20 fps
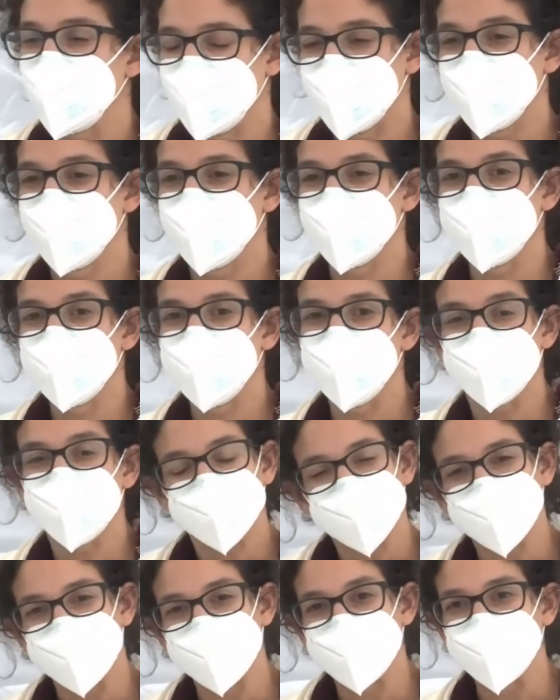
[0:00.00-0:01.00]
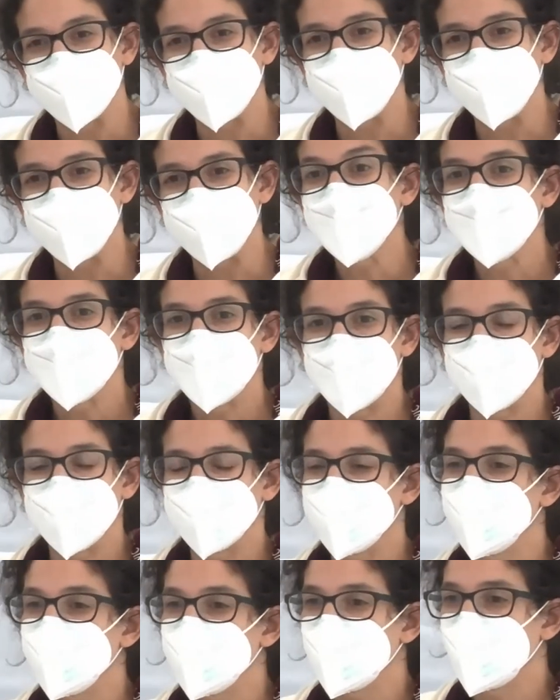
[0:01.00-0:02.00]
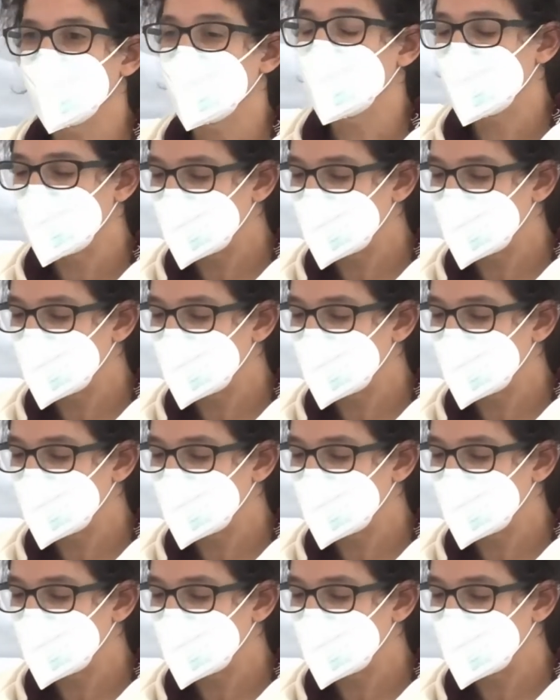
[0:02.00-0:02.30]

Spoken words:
and significantly on what it